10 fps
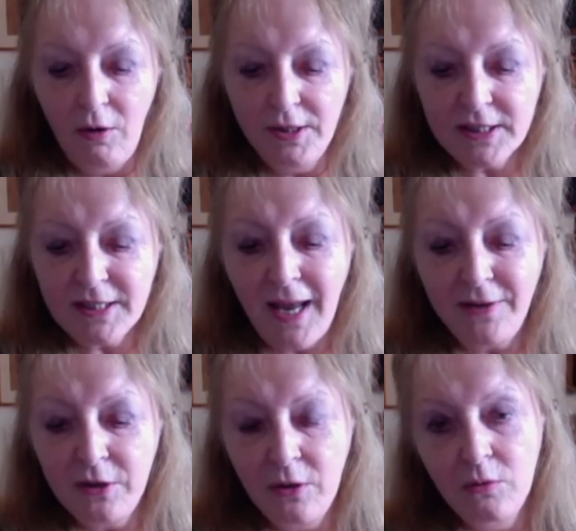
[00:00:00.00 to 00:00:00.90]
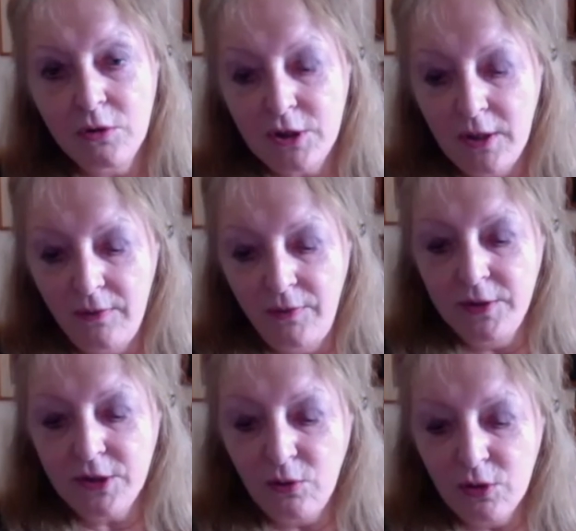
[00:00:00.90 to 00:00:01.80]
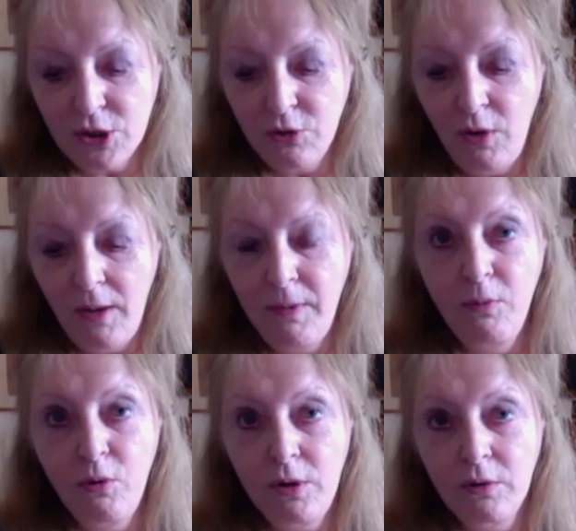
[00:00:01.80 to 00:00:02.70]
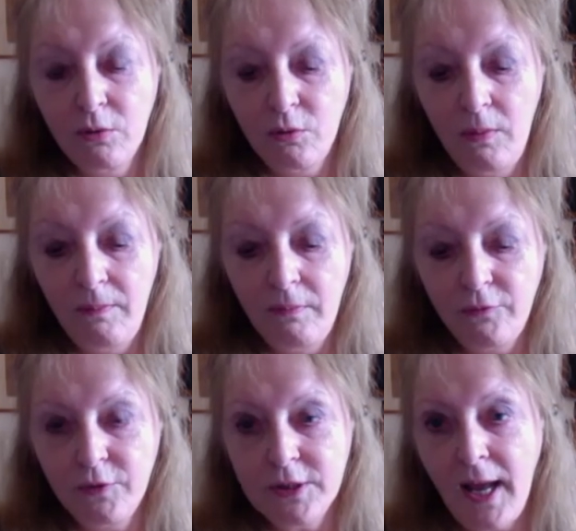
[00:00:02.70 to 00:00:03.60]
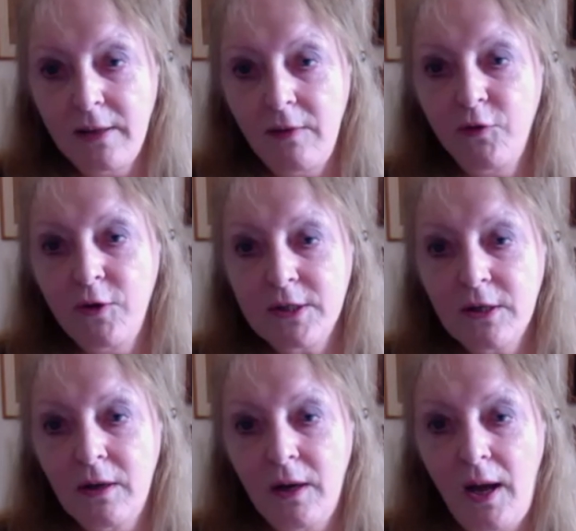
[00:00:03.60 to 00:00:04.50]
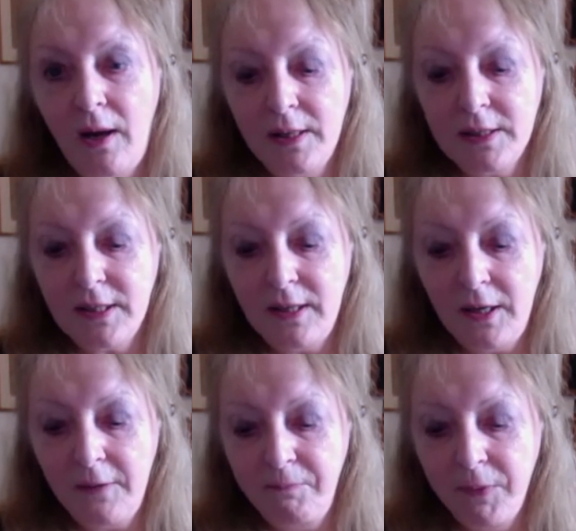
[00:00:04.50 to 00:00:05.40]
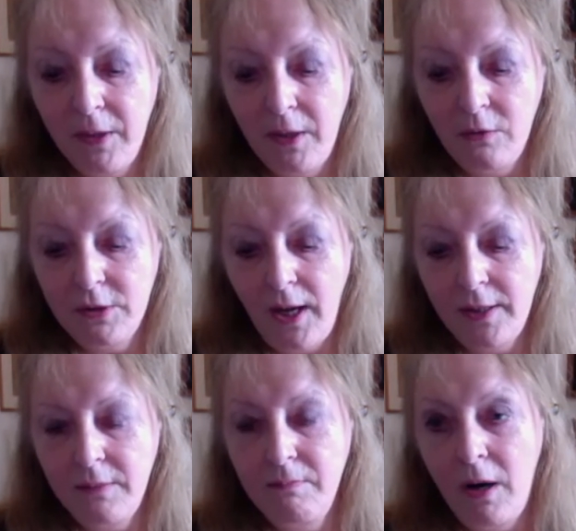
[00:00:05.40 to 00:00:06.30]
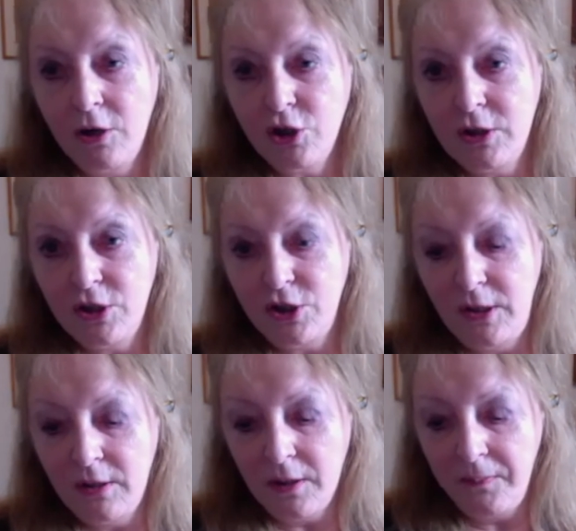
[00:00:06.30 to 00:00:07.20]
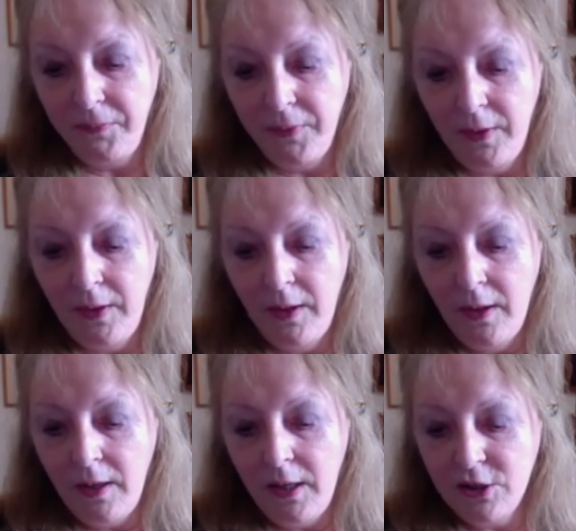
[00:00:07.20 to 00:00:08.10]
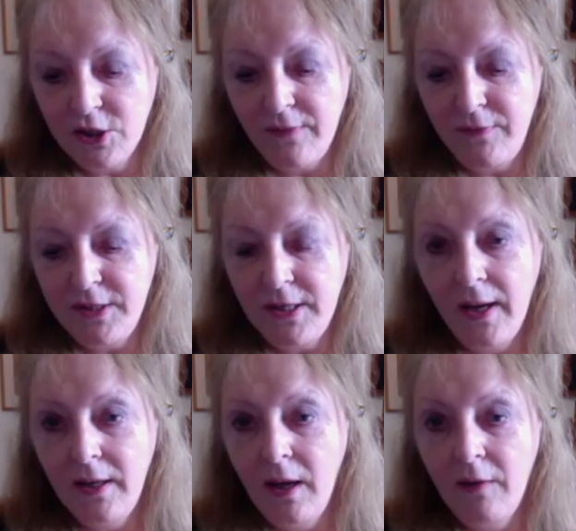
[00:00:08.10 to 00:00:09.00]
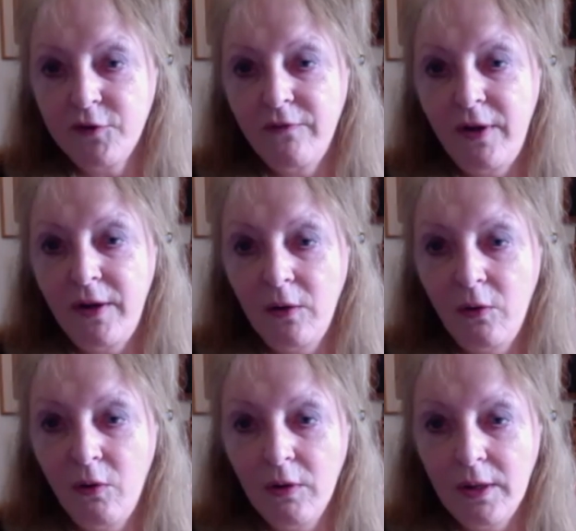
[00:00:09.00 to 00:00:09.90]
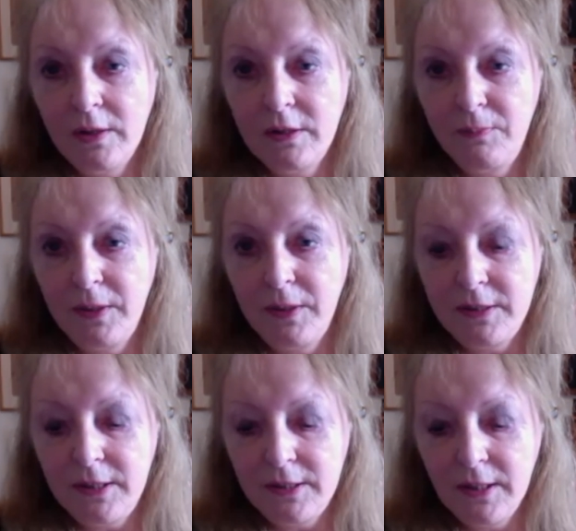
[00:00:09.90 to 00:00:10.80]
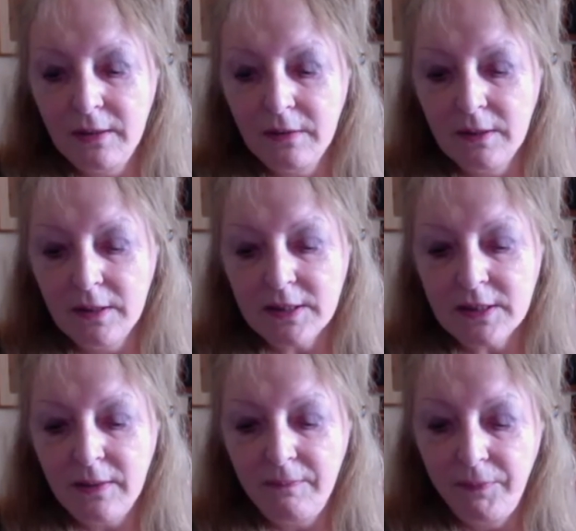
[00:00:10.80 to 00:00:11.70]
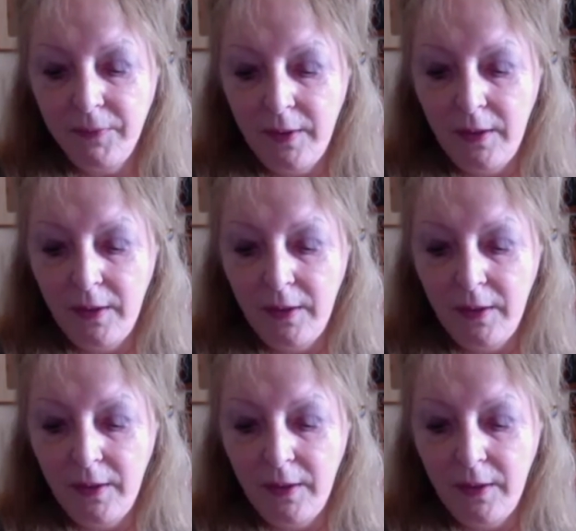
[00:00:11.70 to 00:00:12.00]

On a sadder note, there is also a memorial room for Sandy Fraser, RSA, who died in March this year, aged 79, after a very long and debilitating illness.